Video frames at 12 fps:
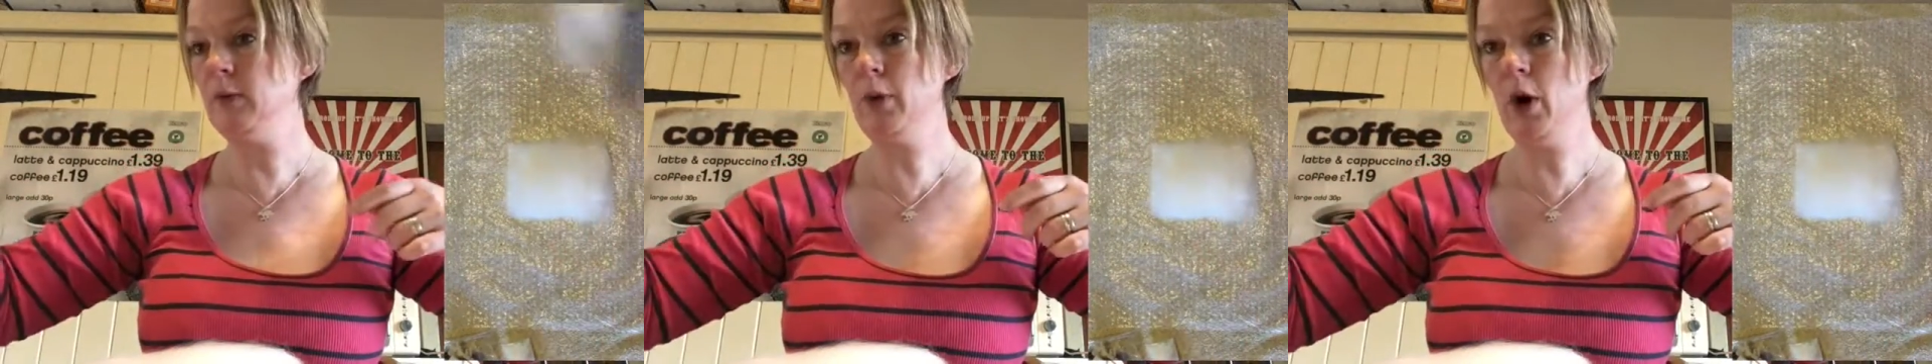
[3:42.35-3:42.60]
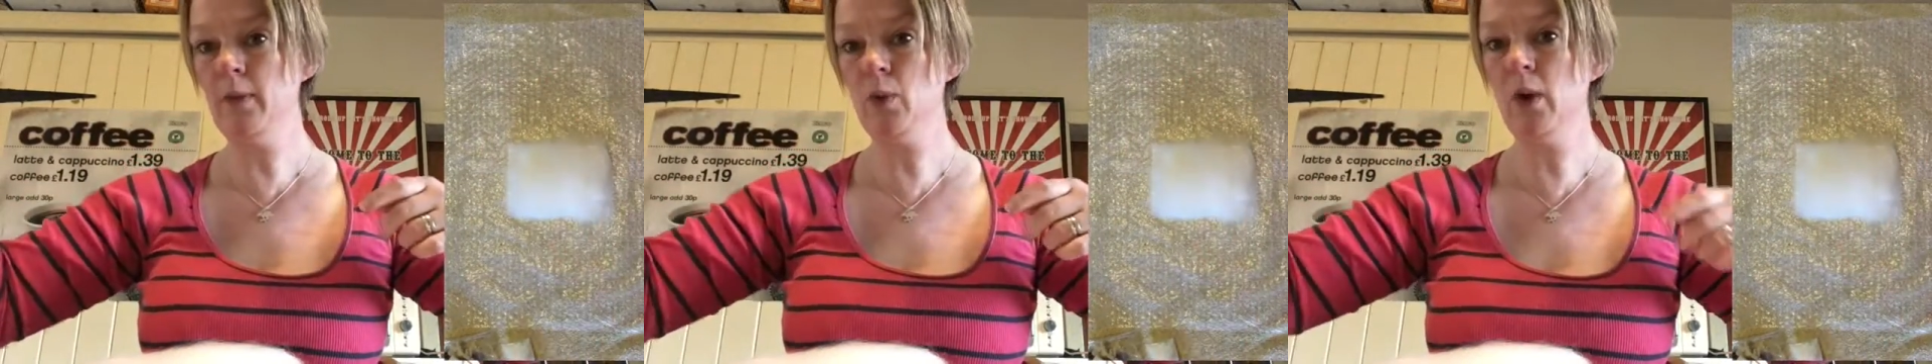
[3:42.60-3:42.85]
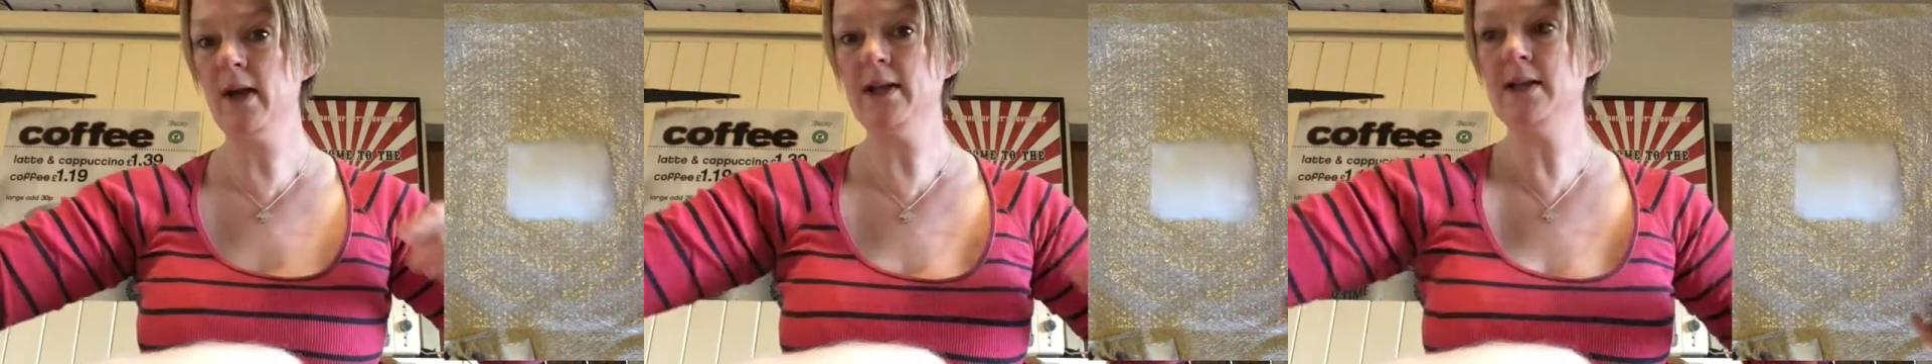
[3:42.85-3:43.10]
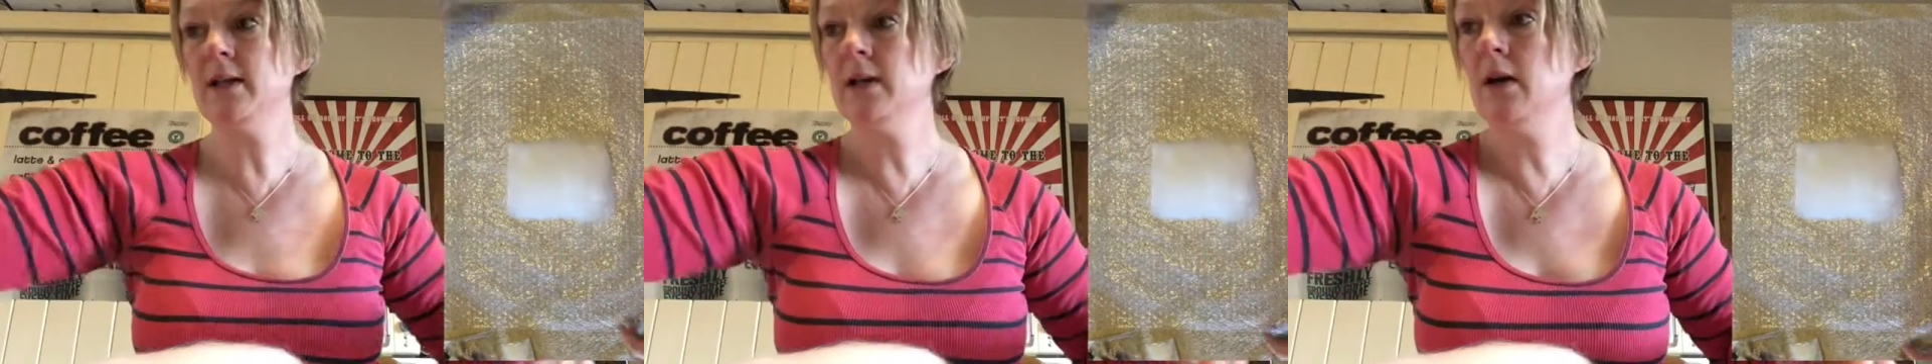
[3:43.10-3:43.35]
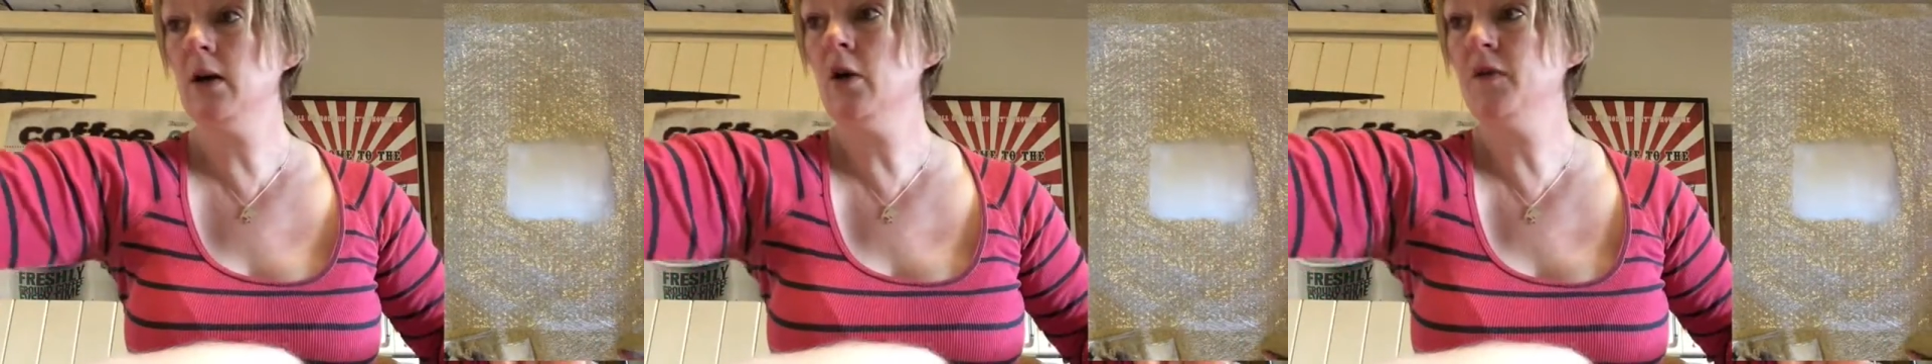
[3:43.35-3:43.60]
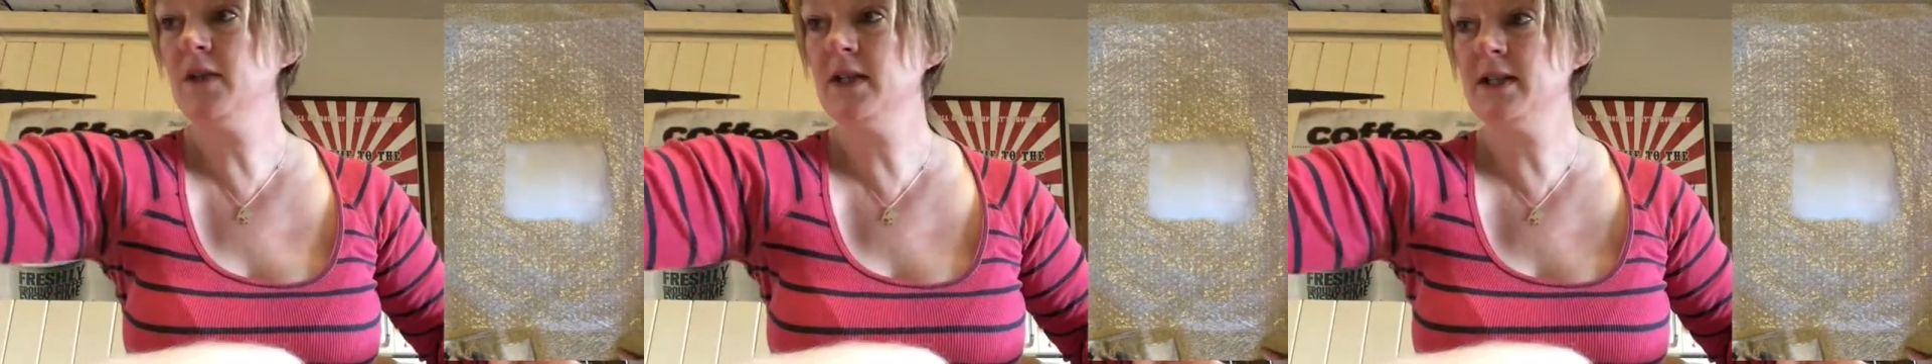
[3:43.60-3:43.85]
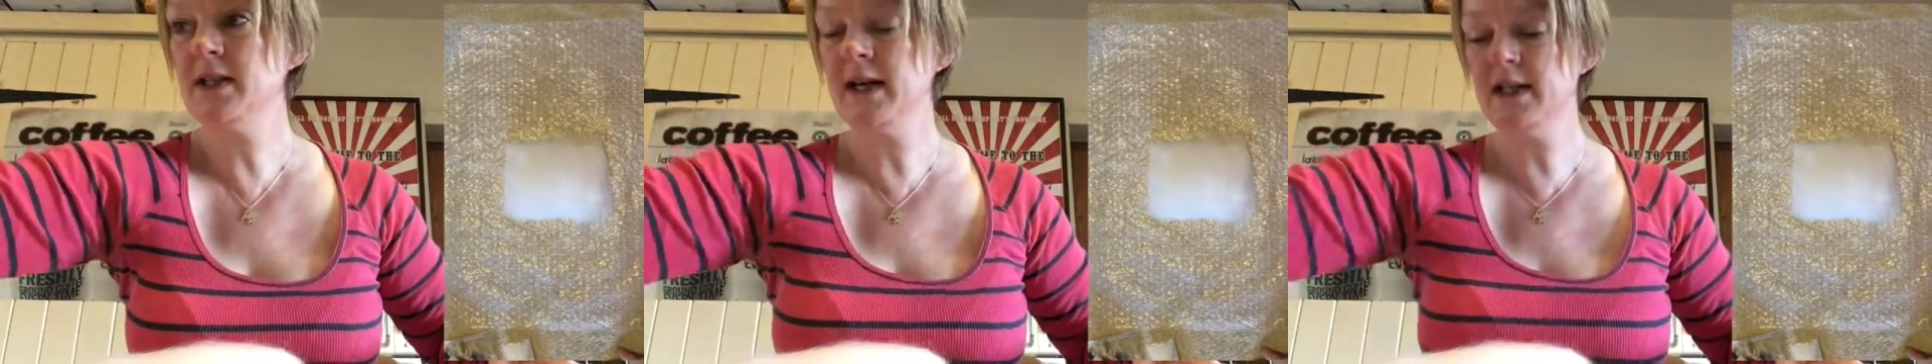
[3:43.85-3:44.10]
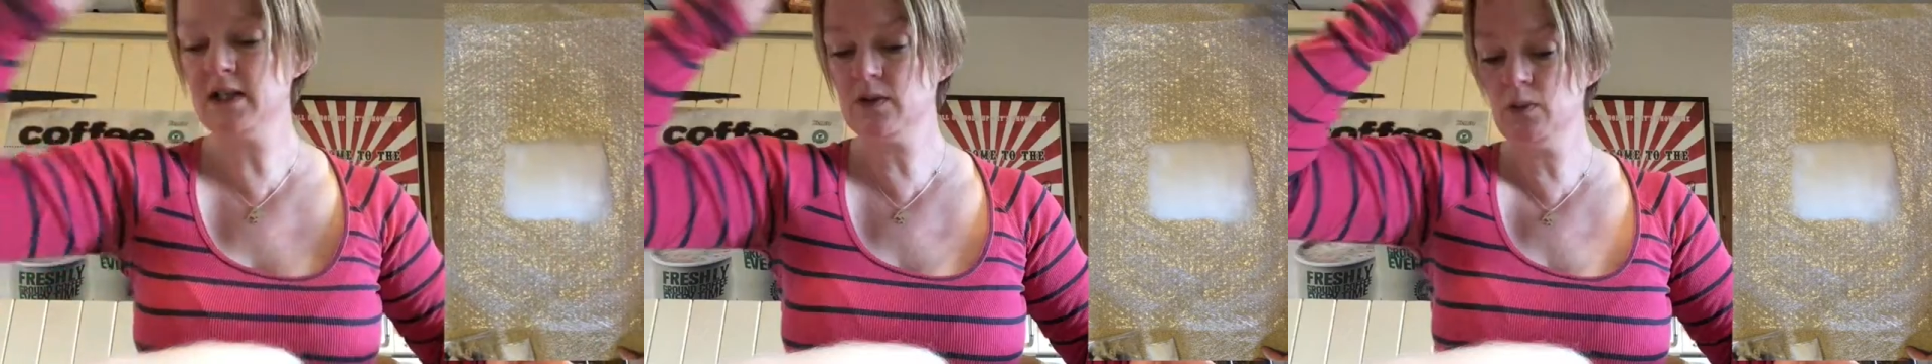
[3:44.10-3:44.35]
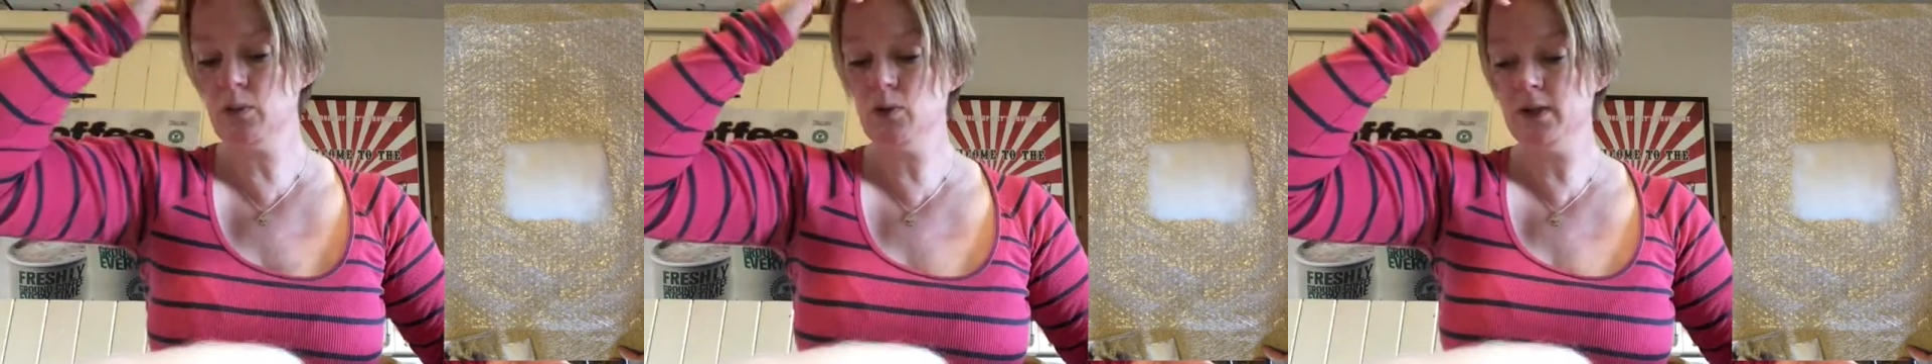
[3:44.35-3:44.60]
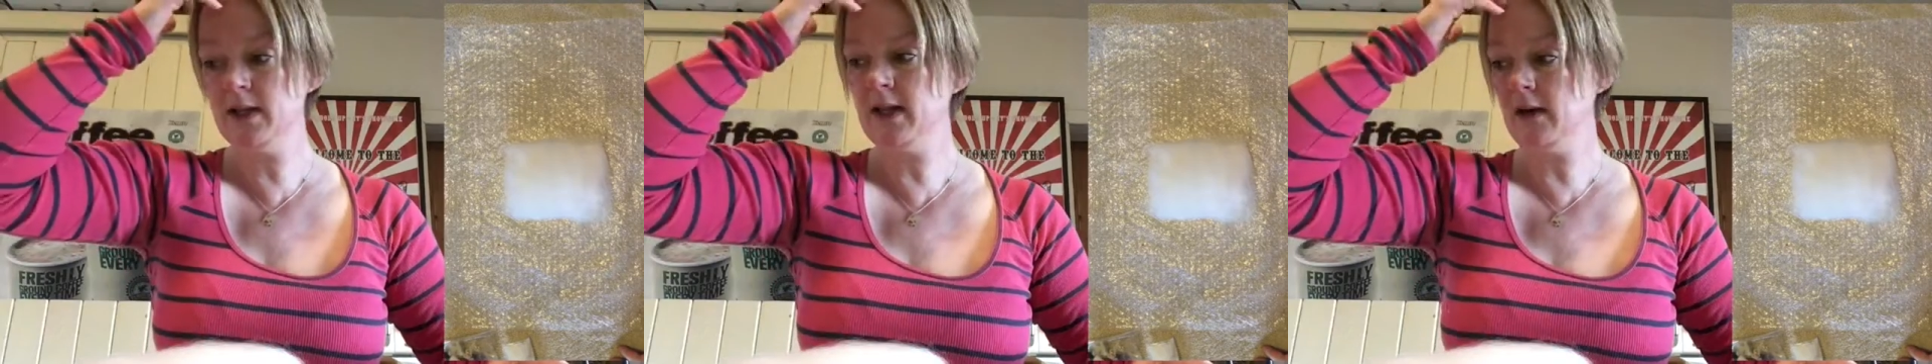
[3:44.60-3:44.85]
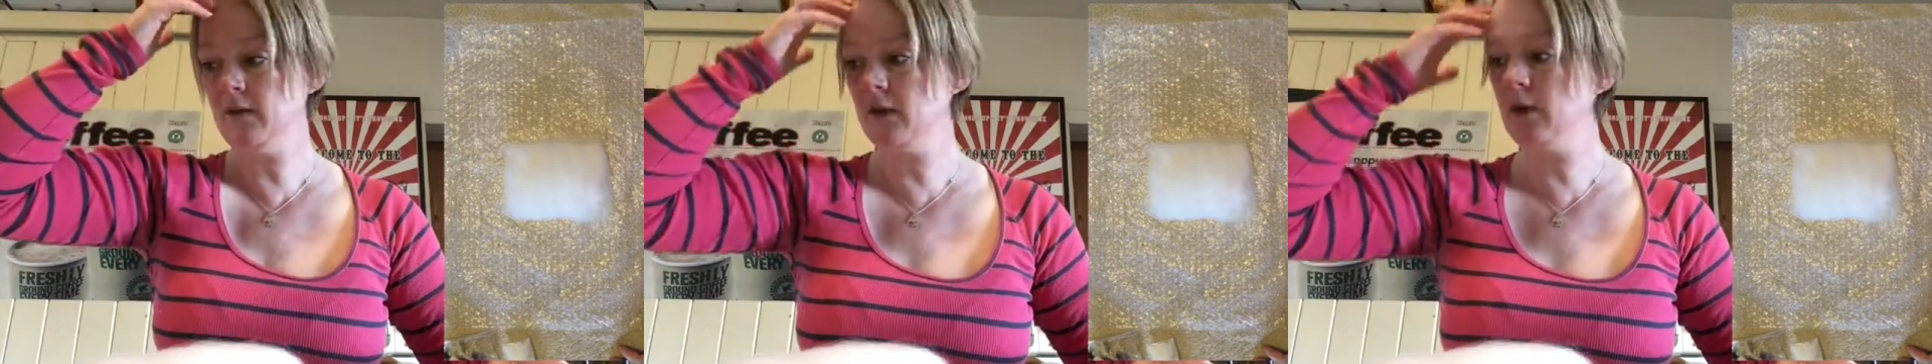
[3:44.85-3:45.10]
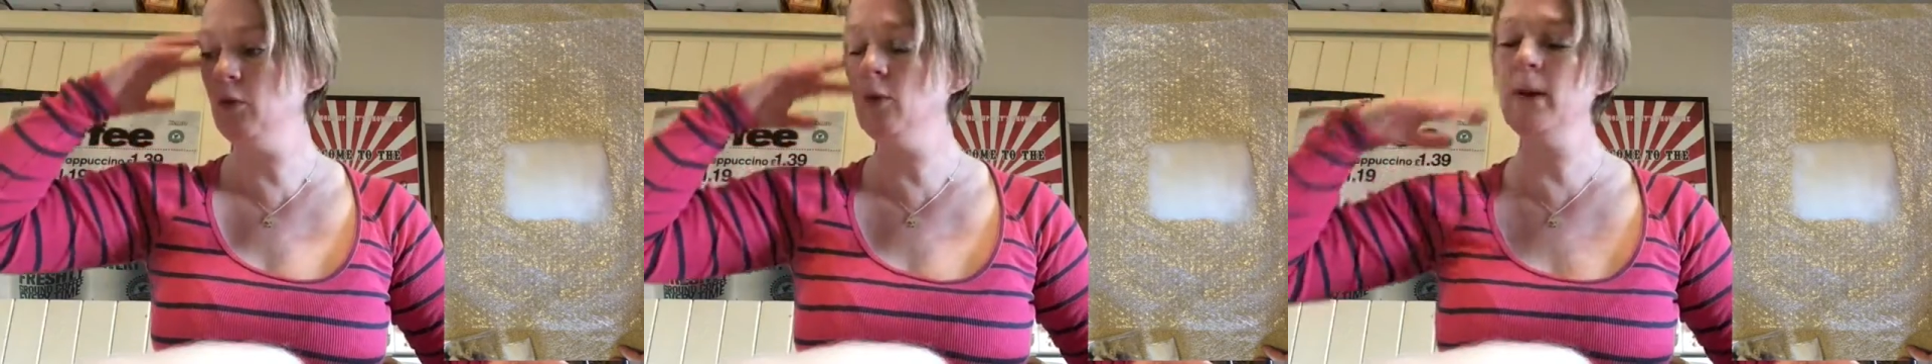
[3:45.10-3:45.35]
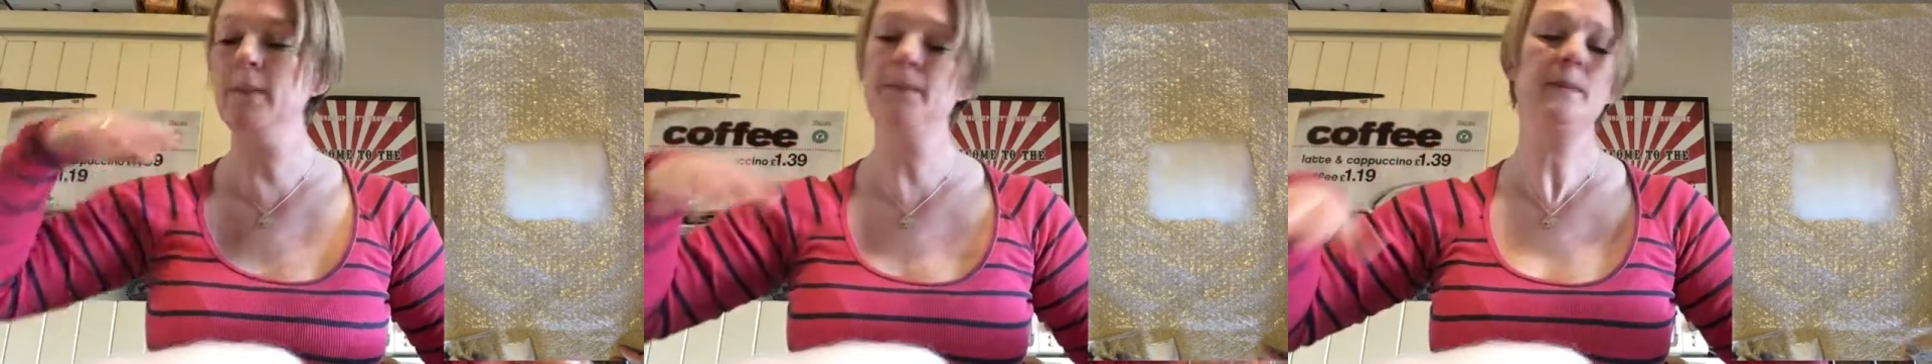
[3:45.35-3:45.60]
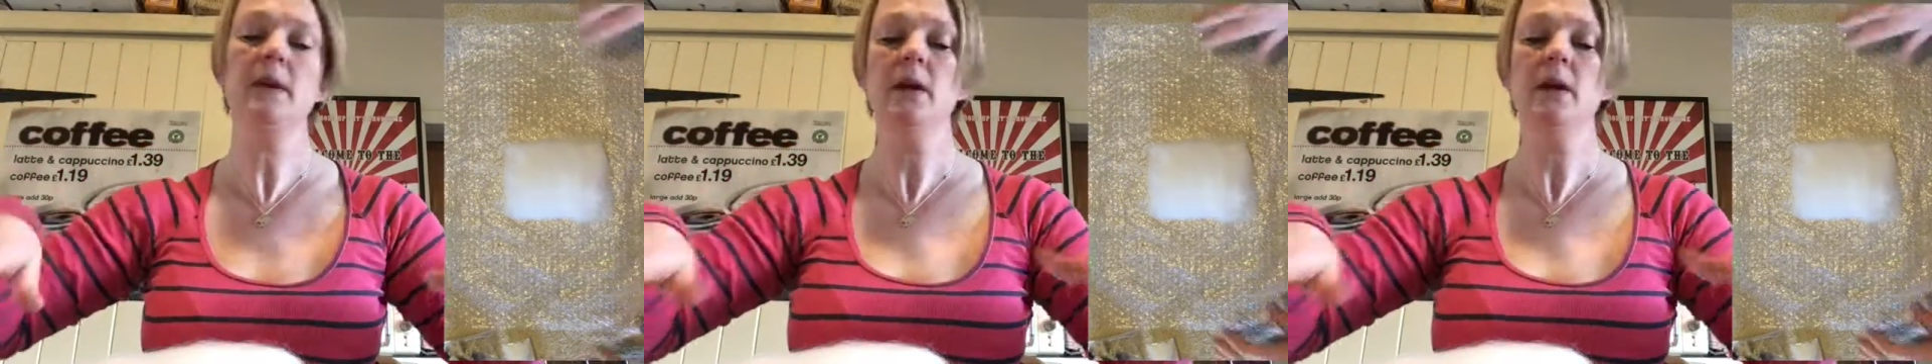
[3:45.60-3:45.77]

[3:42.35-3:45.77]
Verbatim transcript: We'll pop the white off to the side because we won't need that for the moment.